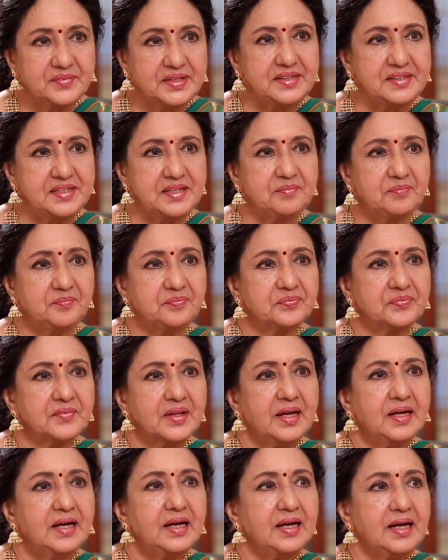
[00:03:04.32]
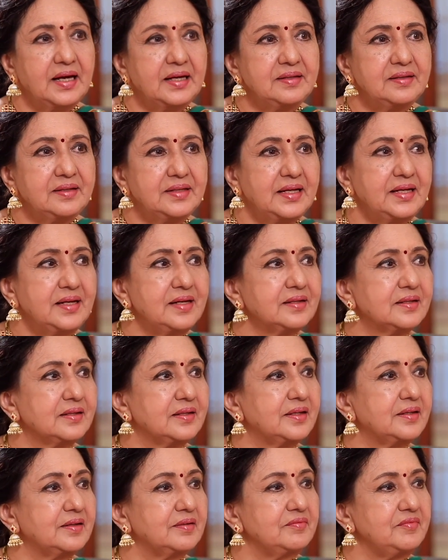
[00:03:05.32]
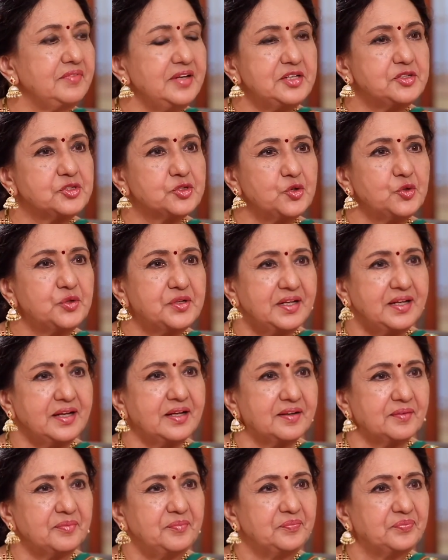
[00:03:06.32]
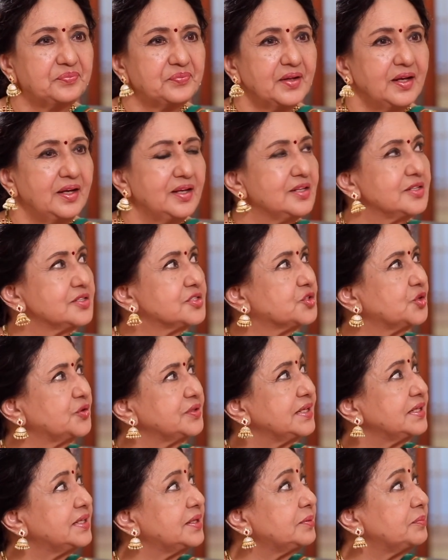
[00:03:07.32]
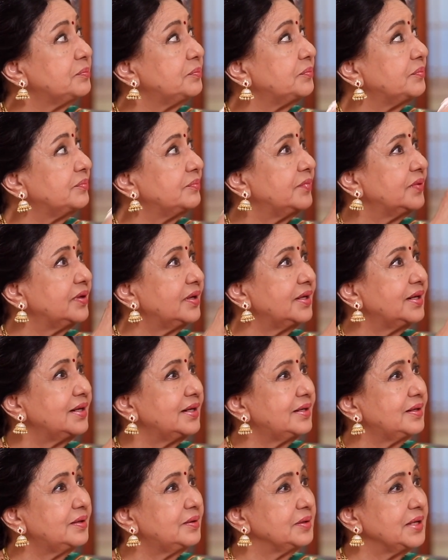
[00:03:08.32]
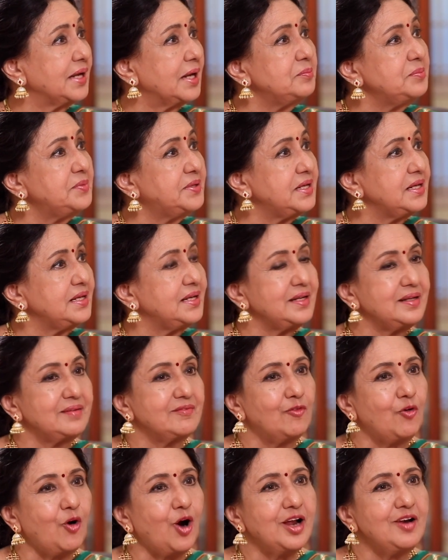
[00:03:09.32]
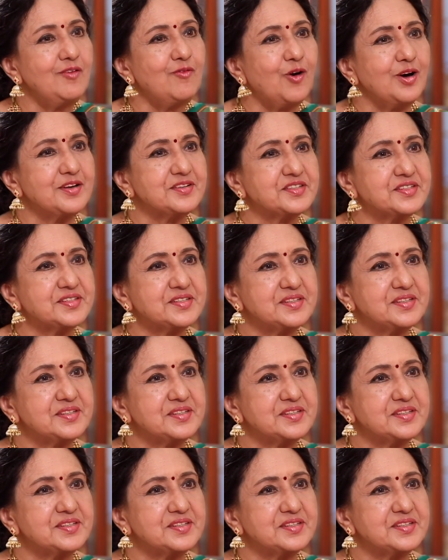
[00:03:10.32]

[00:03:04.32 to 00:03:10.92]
DD, and there we shoot here. So the empty wall was,